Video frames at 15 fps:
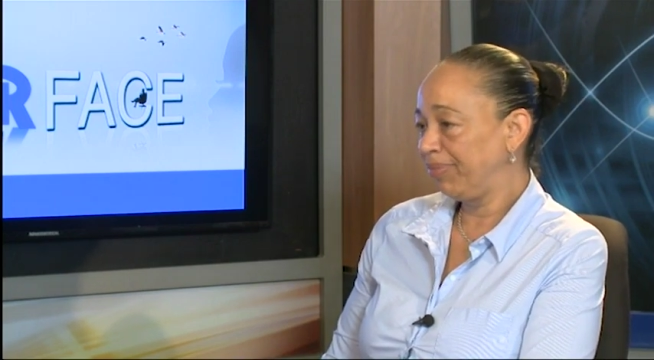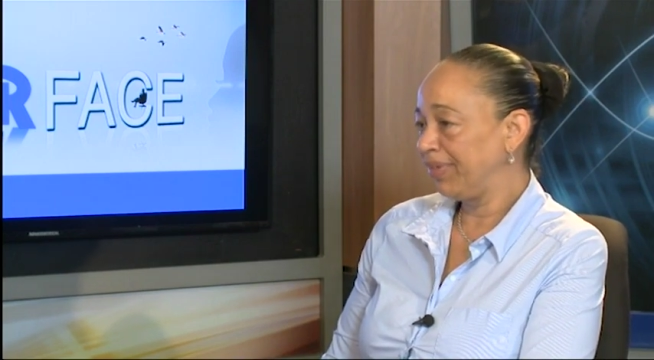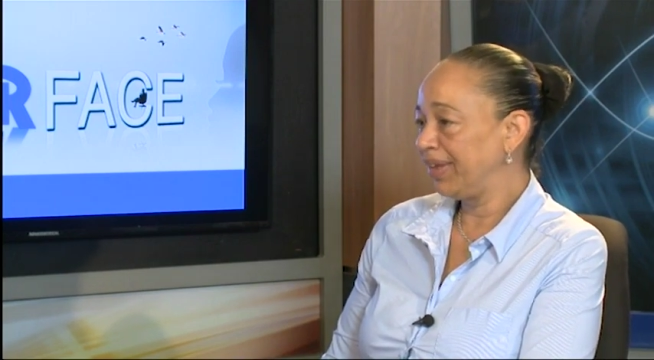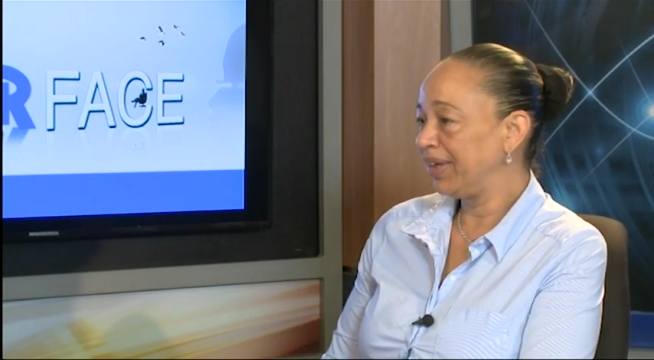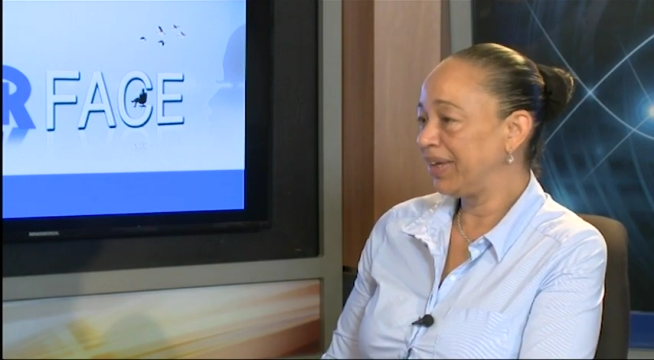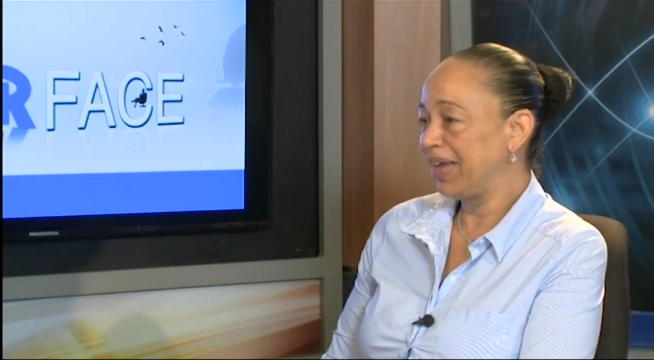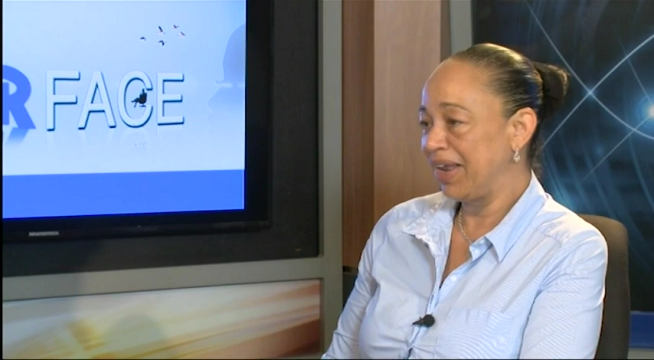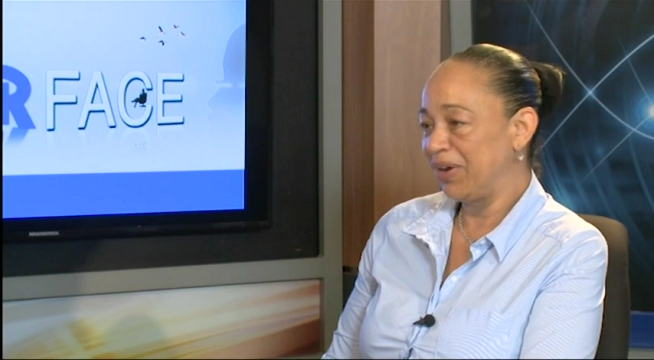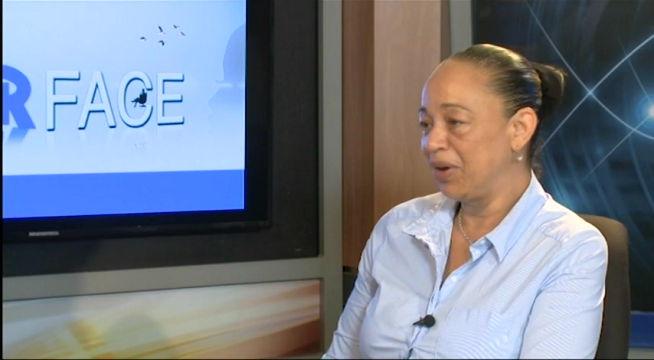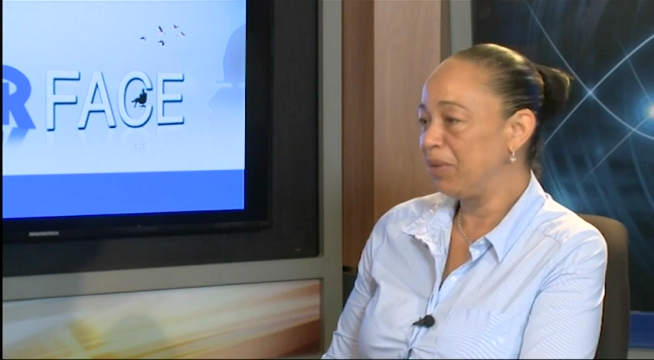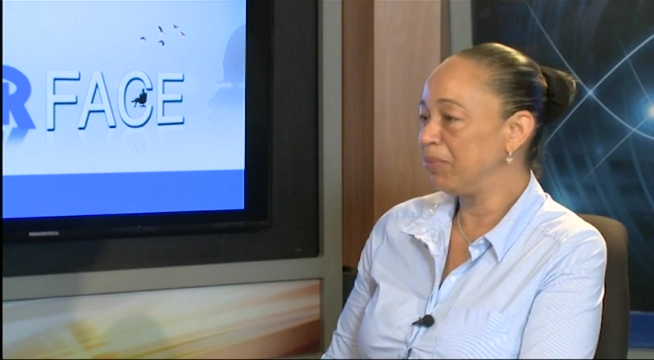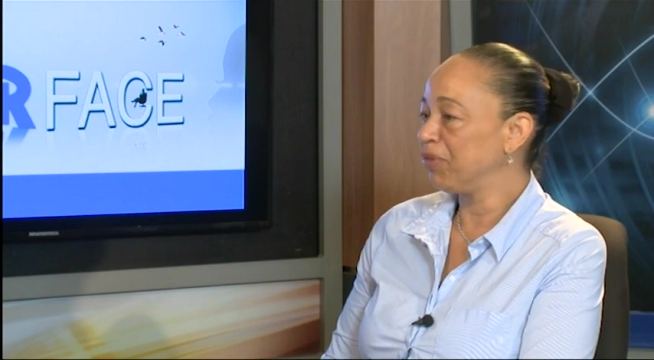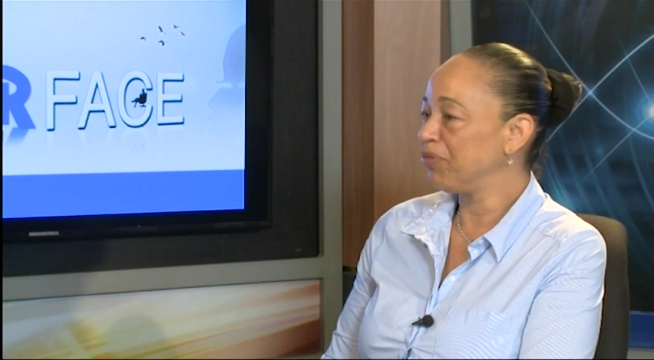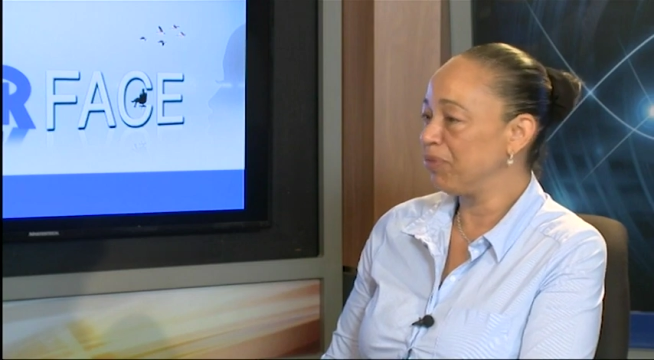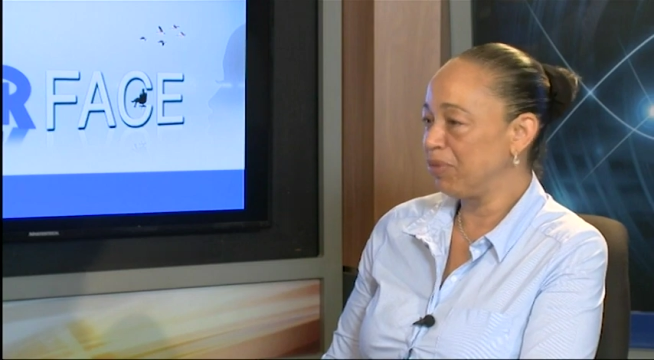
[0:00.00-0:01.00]
It
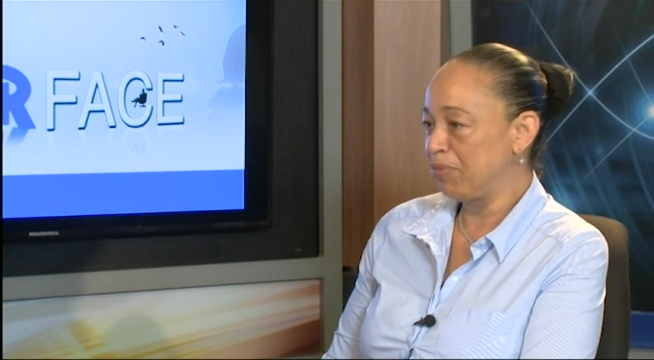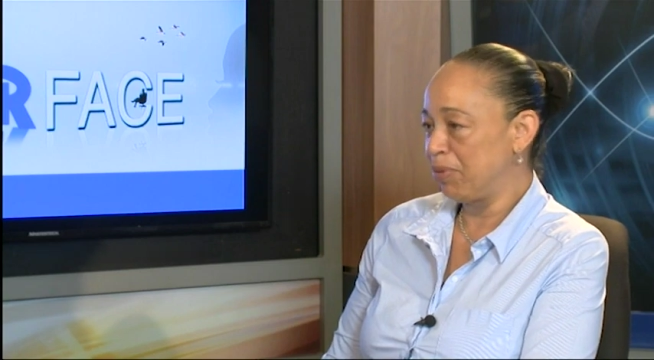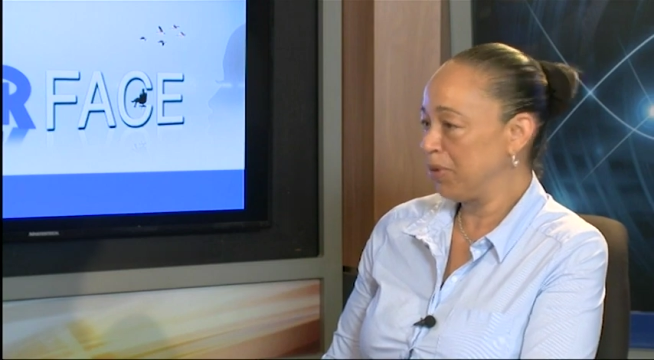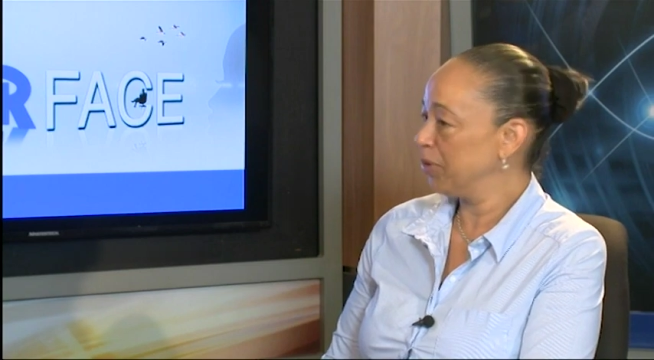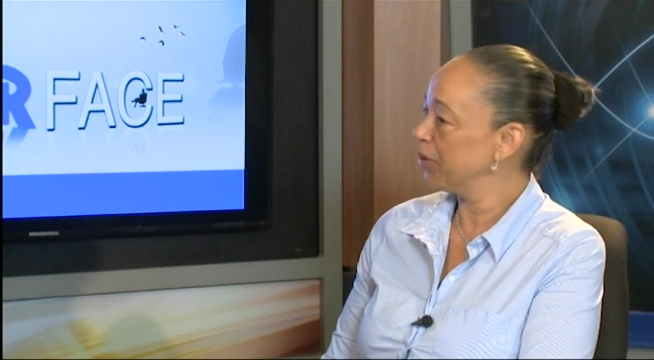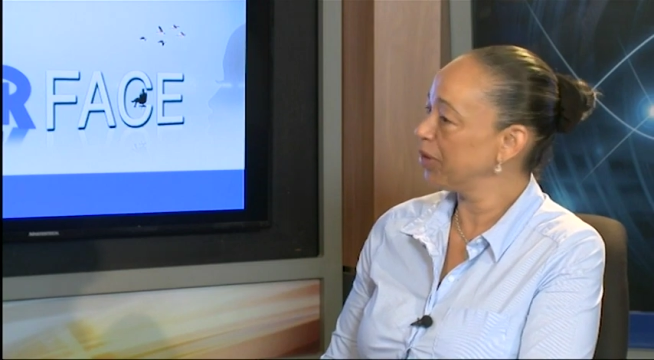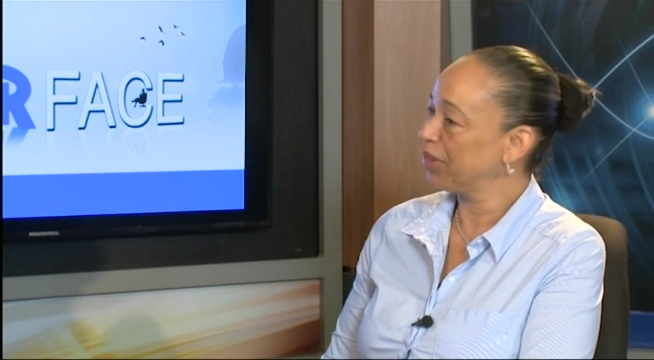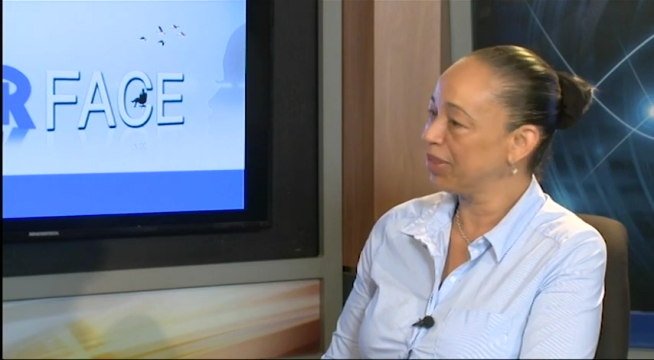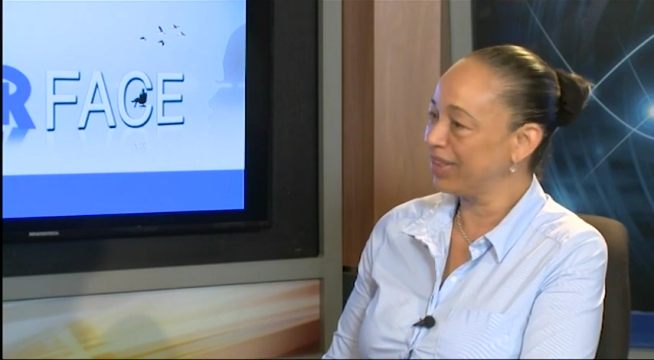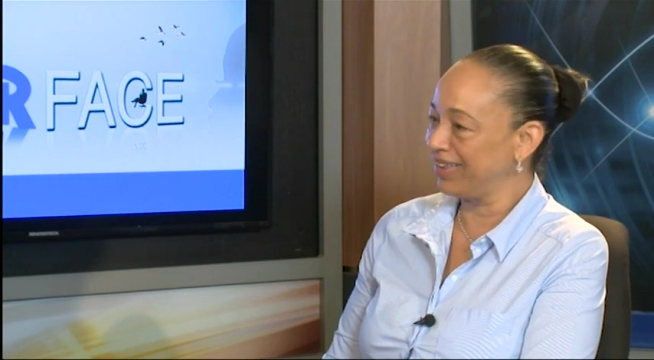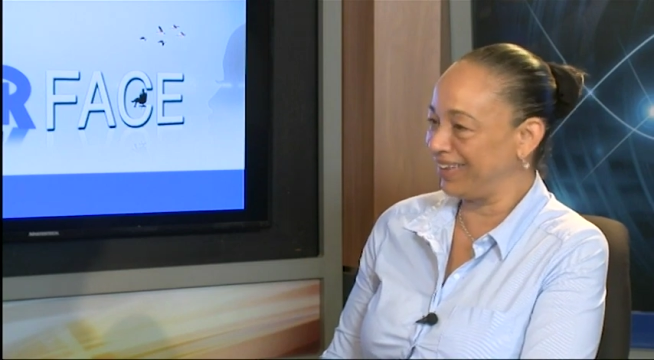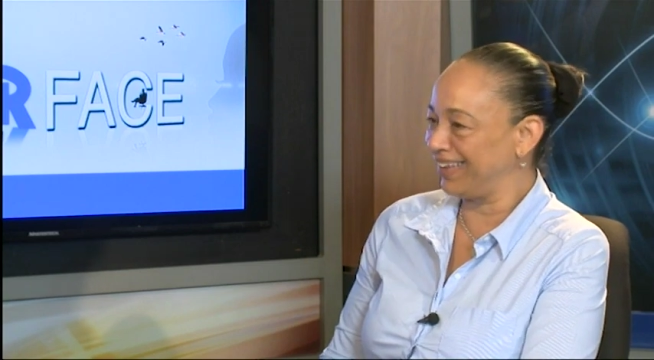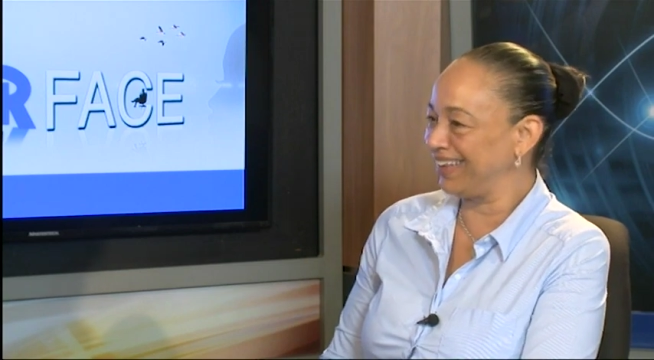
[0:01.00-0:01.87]
cannot be from the perks.